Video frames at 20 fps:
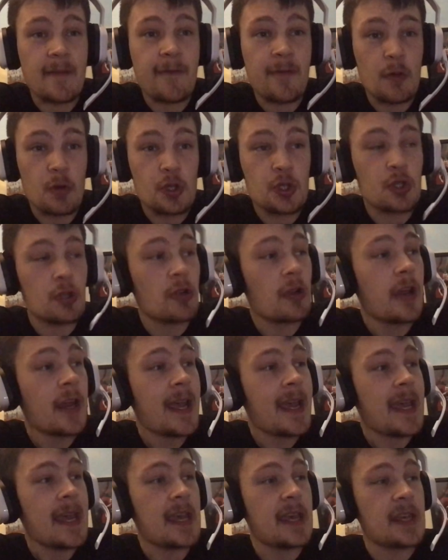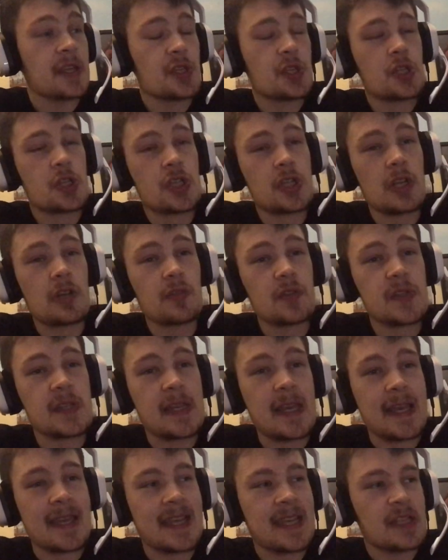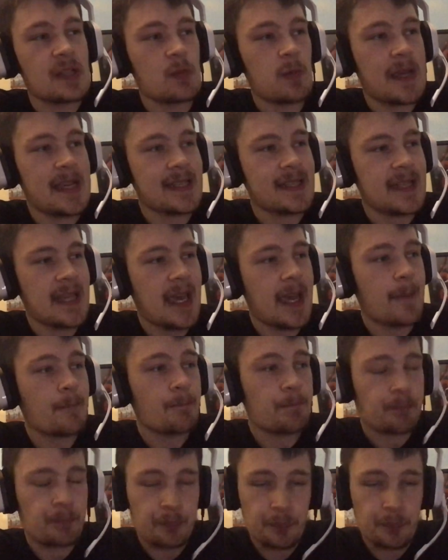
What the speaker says: for sure. It is Chelsea against West Ham.